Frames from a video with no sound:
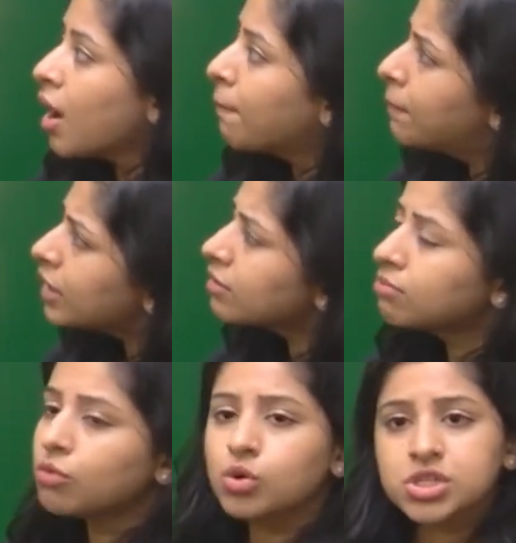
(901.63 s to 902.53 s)
But
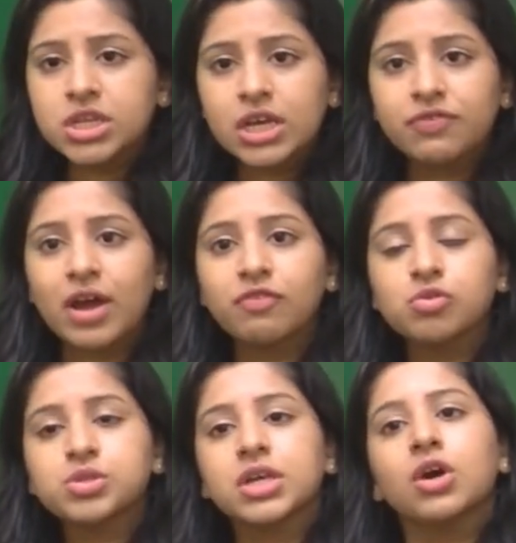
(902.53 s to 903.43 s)
mostly, if I have
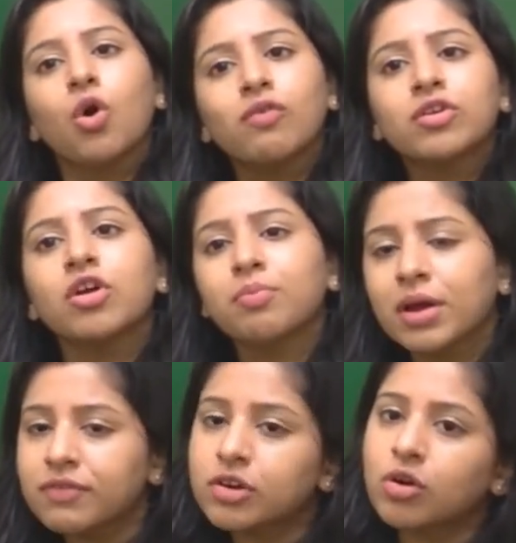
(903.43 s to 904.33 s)
to say, overall
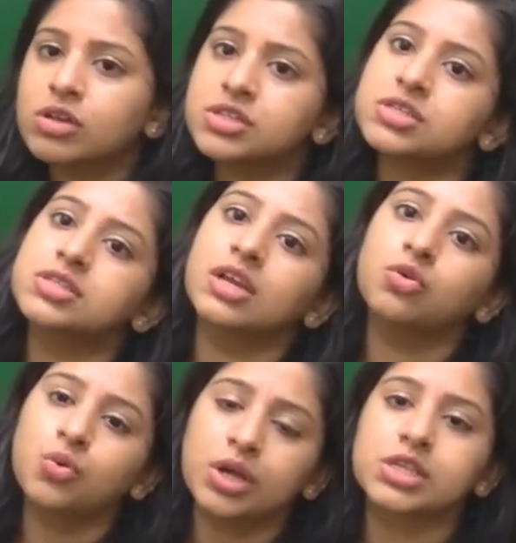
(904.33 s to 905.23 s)
private colleges, they
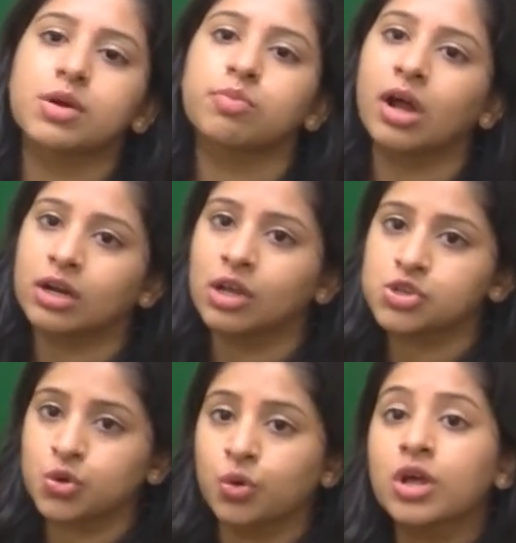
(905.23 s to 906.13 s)
do accept NATA
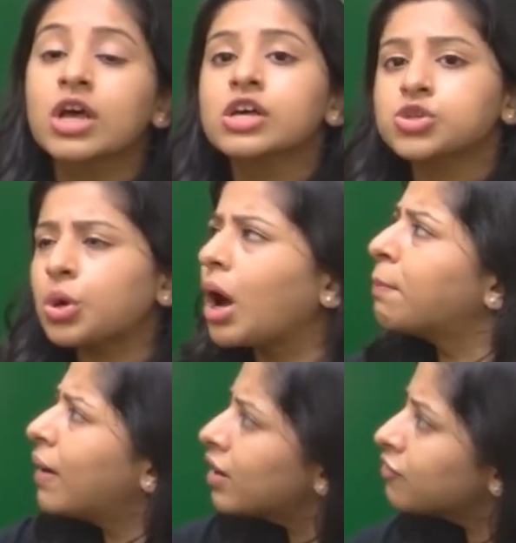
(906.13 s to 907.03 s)
score. So
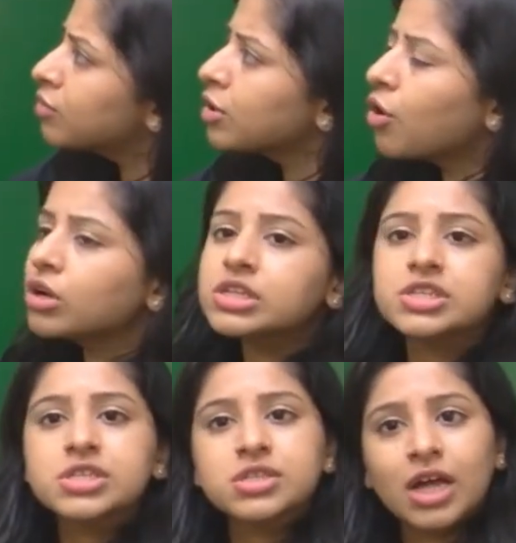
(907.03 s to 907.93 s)
apart from the
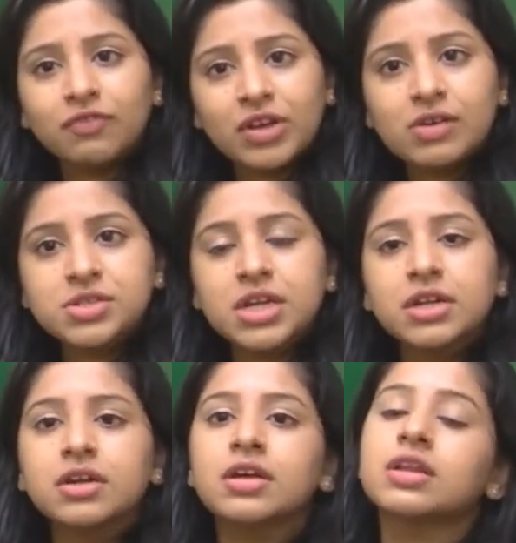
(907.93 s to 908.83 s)
colleges that we have
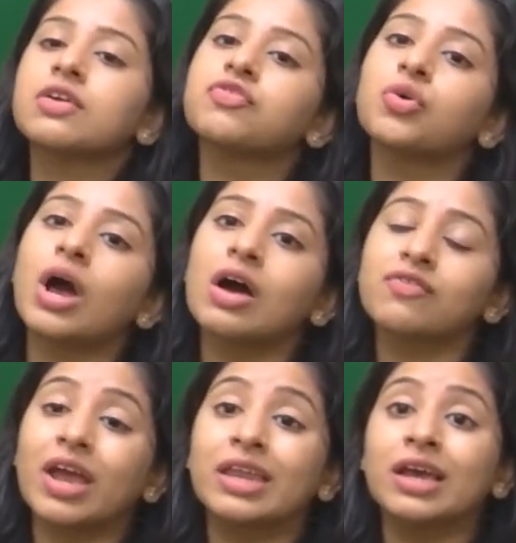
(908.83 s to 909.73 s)
stated here, if you
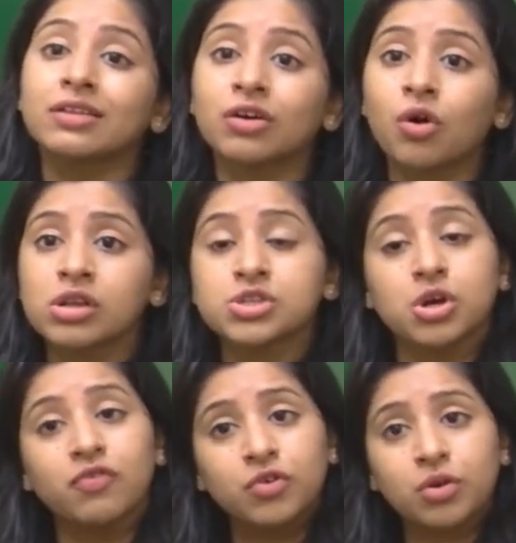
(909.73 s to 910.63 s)
have any other college
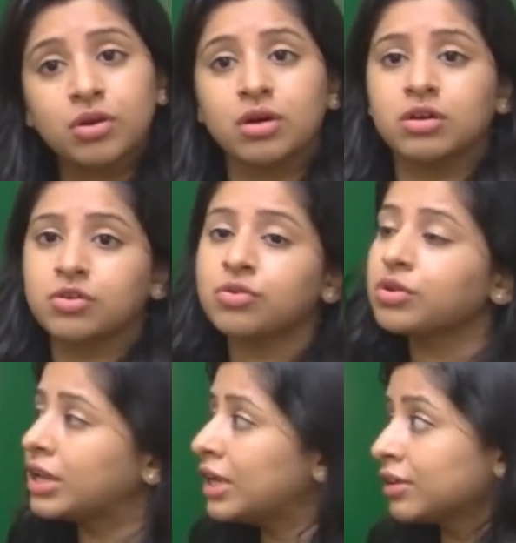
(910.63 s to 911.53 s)
of your,
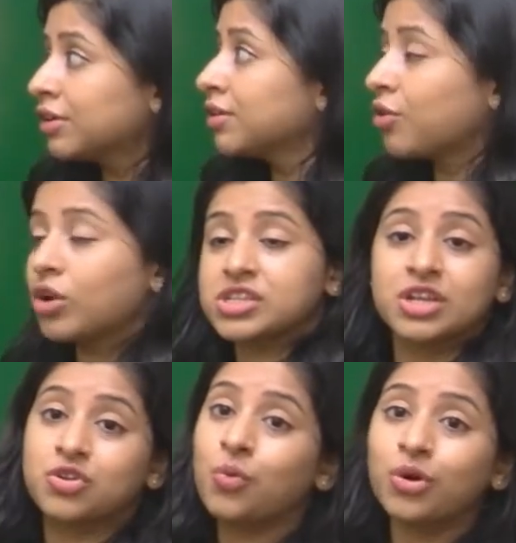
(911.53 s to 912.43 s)
any other college
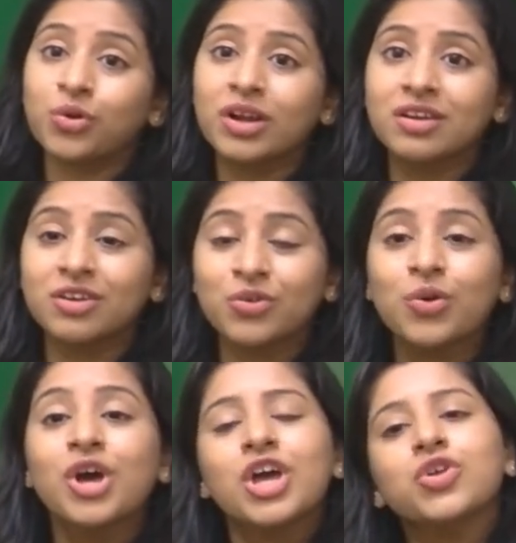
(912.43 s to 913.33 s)
that you want to get into,
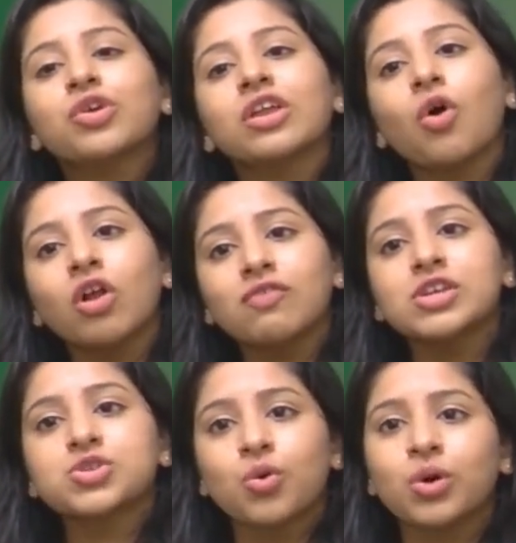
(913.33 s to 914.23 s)
you can
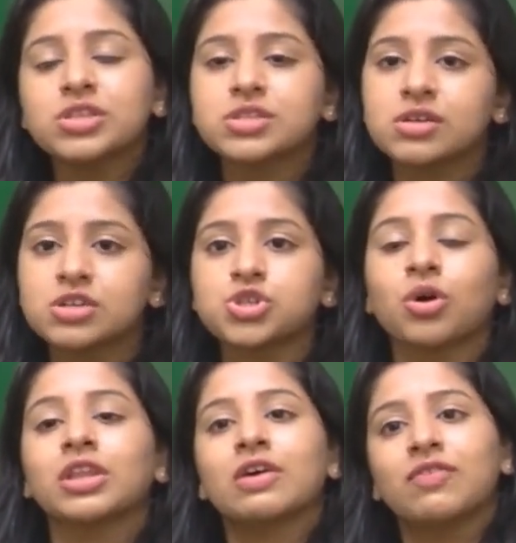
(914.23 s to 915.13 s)
always go and search
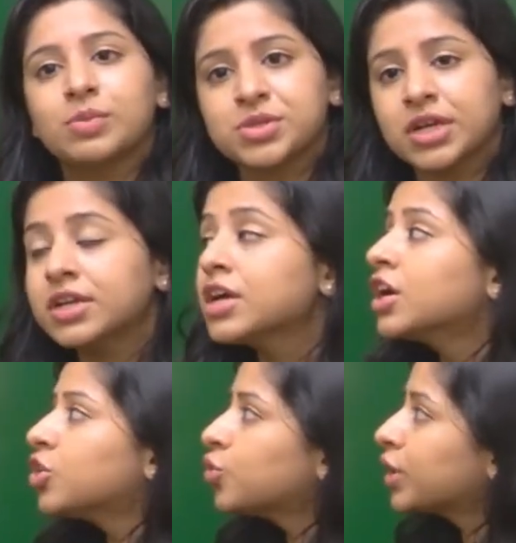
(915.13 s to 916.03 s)
on their website
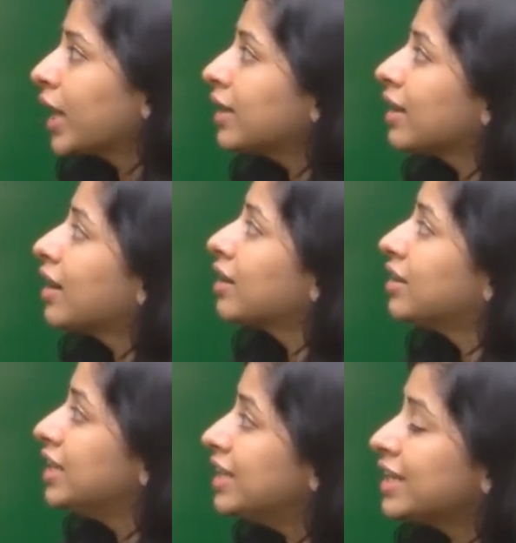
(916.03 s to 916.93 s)
to get a
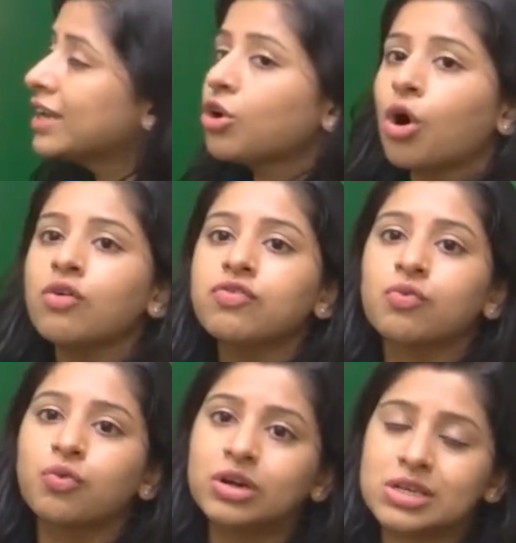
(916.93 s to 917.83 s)
detail of
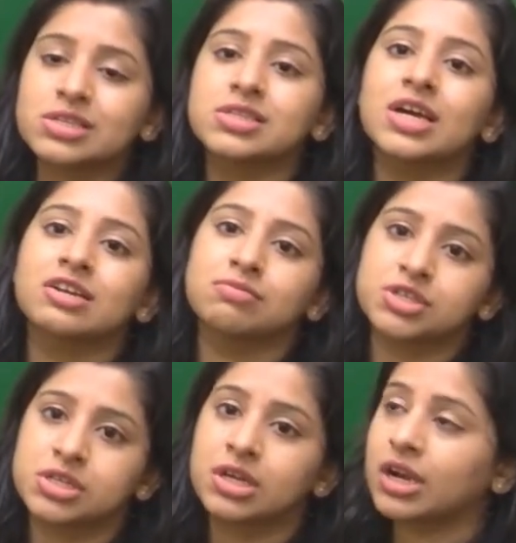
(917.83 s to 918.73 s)
what is the
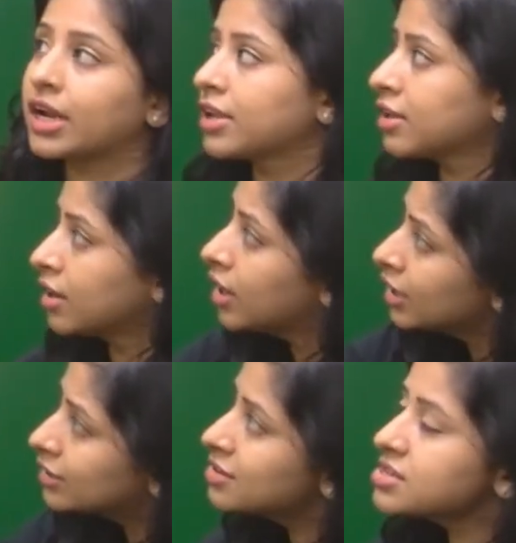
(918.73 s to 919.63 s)
admission criteria.
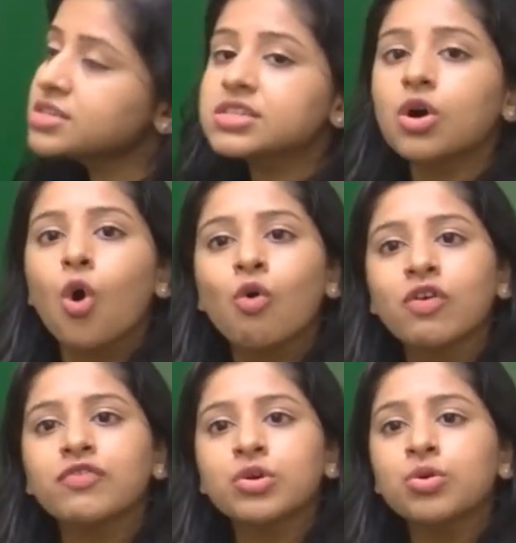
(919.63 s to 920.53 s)
This is the
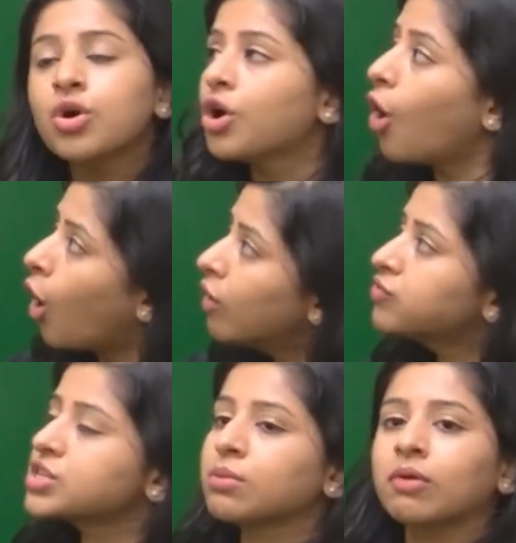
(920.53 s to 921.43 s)
overview of
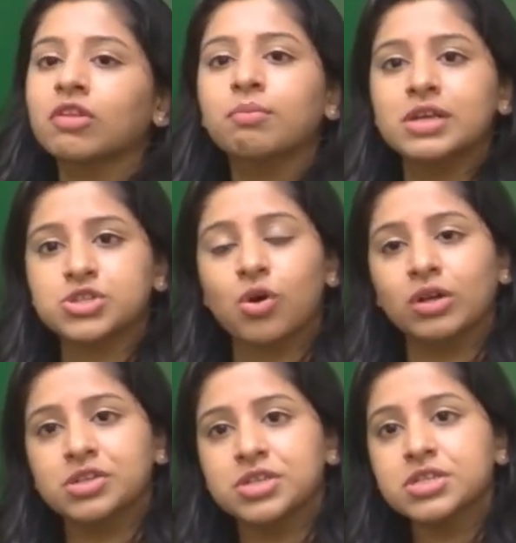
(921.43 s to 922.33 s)
some of the best
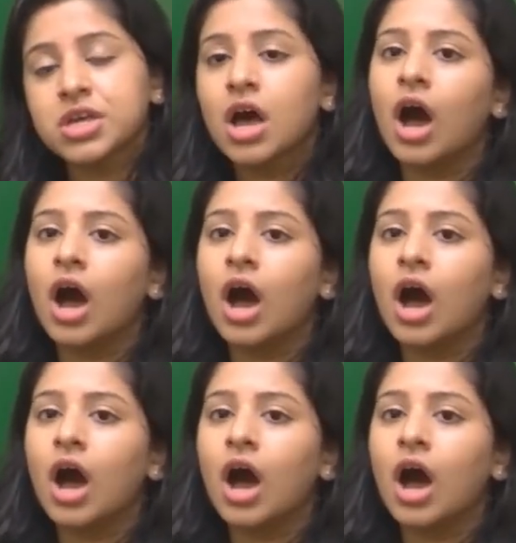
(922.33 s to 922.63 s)
colleges.